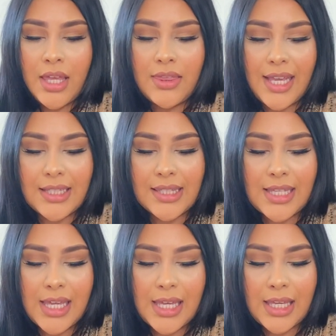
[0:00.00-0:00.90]
next
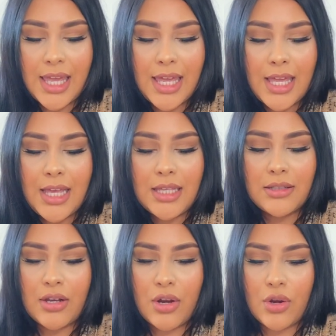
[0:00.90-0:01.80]
thing
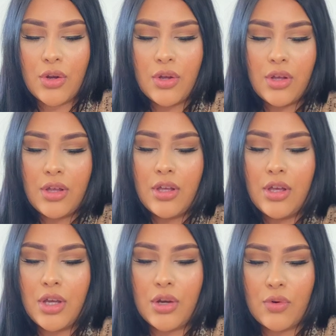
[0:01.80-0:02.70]
is
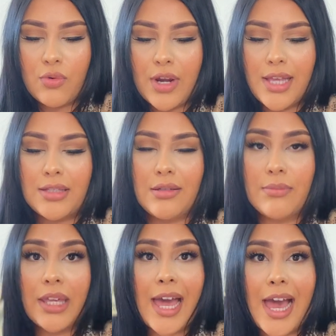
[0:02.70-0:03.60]

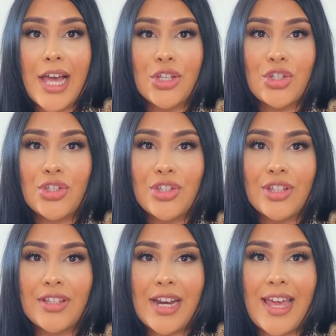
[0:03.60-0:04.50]
random cash
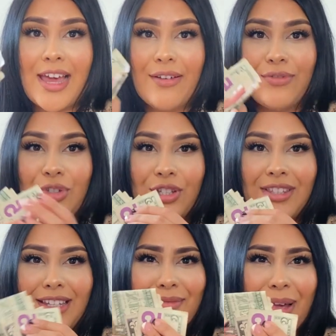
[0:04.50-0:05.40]
that I have
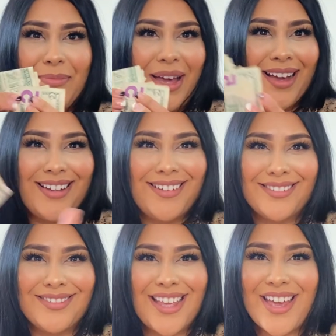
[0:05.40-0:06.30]
just in my bag
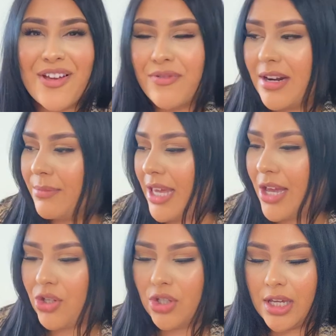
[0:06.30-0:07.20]
random
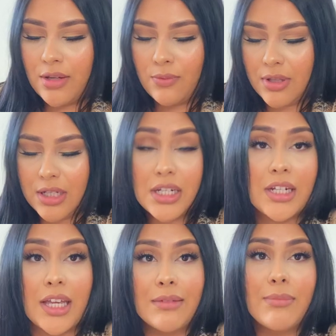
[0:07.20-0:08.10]
cash I really need to
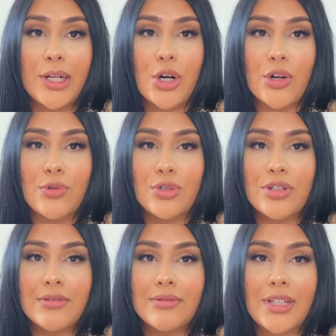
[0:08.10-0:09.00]
get my card holder
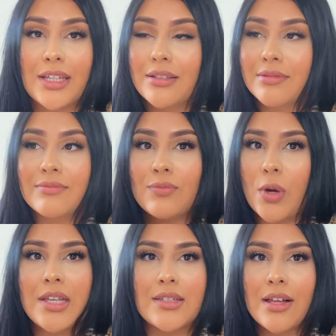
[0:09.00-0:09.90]
like
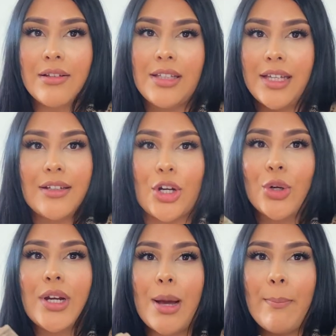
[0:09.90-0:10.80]
YSL like
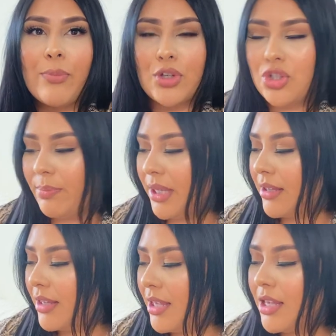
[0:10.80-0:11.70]
hurry up with shipping
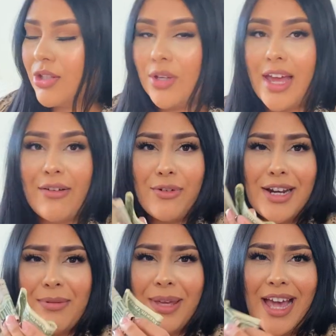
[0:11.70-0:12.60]
so I have
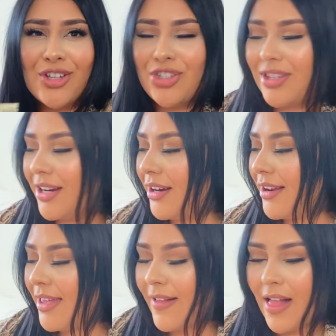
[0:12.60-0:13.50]
random cash in there
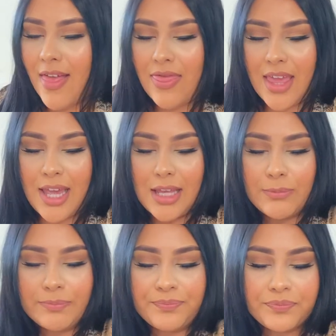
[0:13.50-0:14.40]
and then